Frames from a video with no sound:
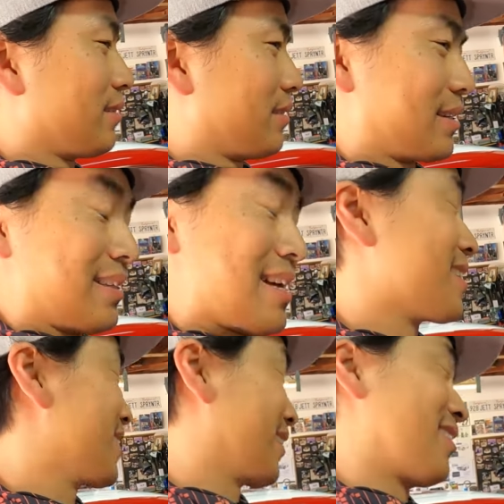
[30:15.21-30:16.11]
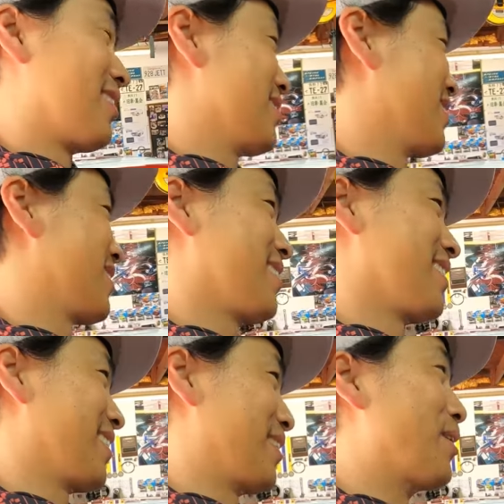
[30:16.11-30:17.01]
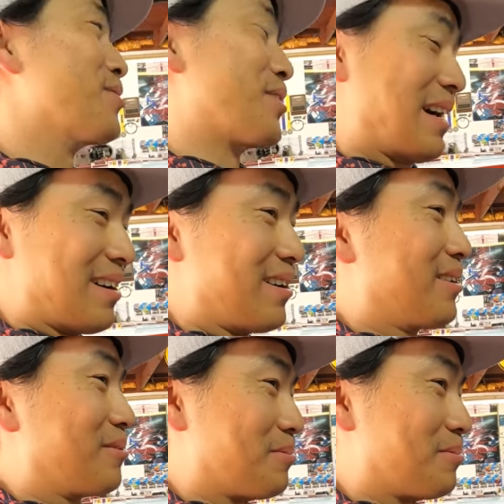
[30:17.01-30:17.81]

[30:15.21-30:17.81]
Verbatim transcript: the classic cars, those are,